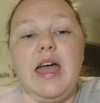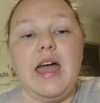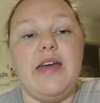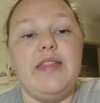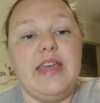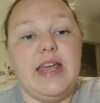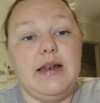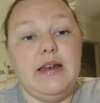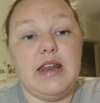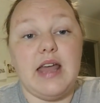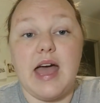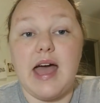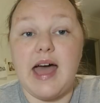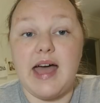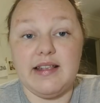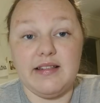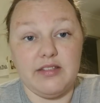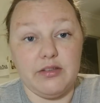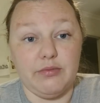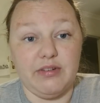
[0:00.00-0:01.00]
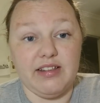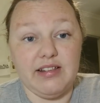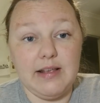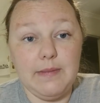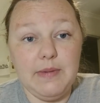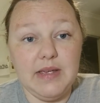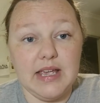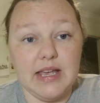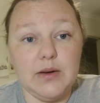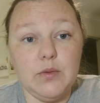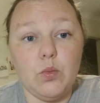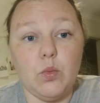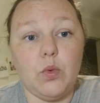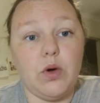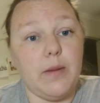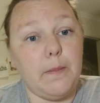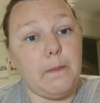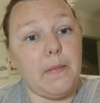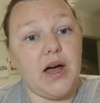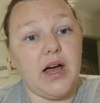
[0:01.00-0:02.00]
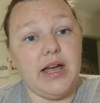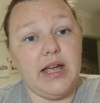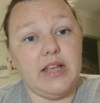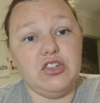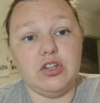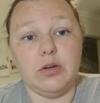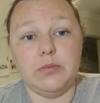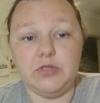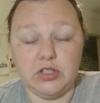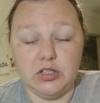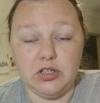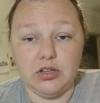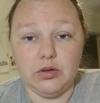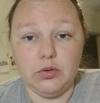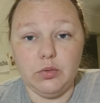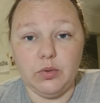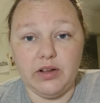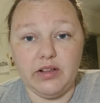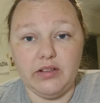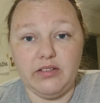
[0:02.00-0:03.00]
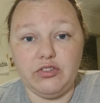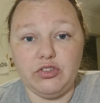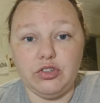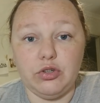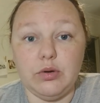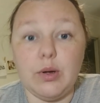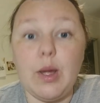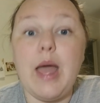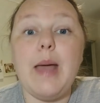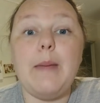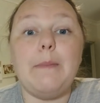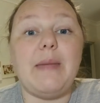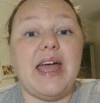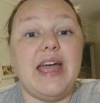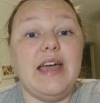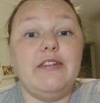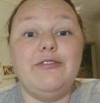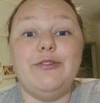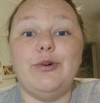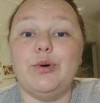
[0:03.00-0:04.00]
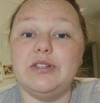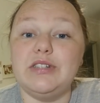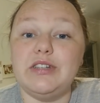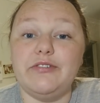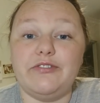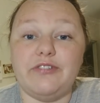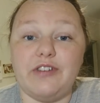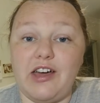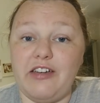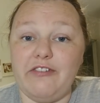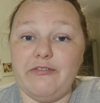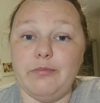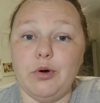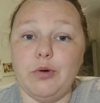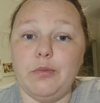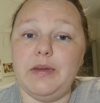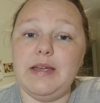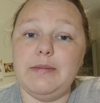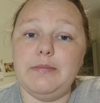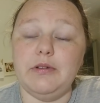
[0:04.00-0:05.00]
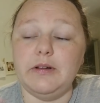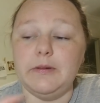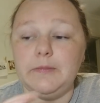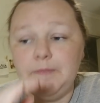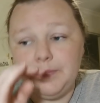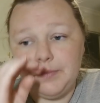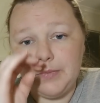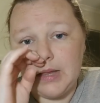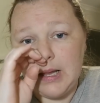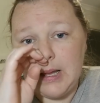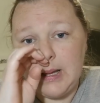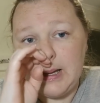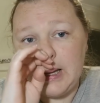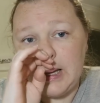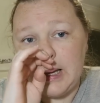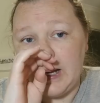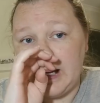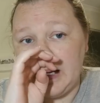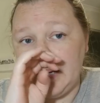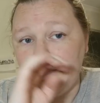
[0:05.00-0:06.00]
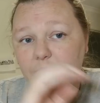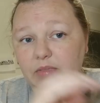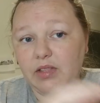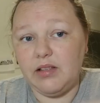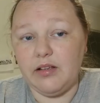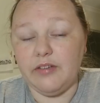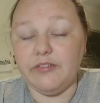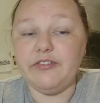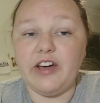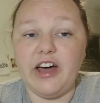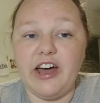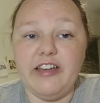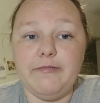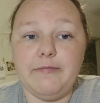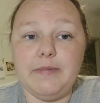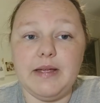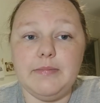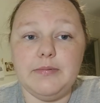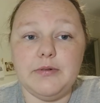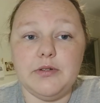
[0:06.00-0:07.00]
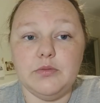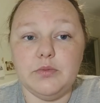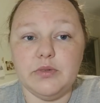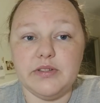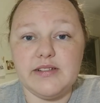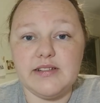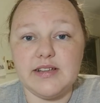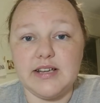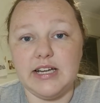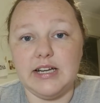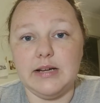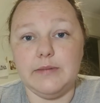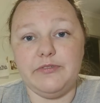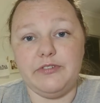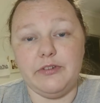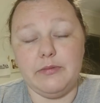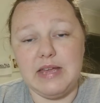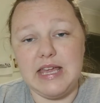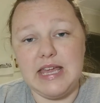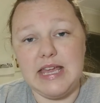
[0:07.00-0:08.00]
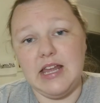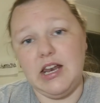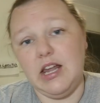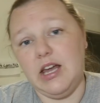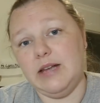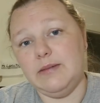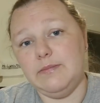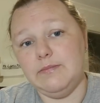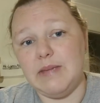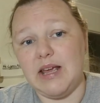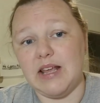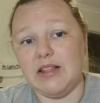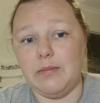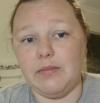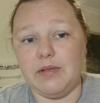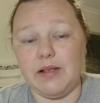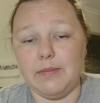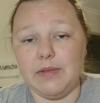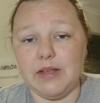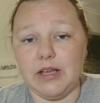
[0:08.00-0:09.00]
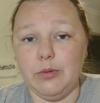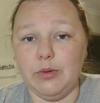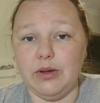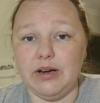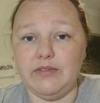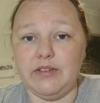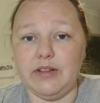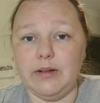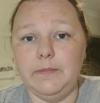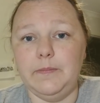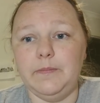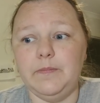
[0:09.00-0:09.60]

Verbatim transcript: and then as the recipient, what my job to do was to pay it forward to five more people. Um, so five people would sign up for me and I'd make them something or whatever.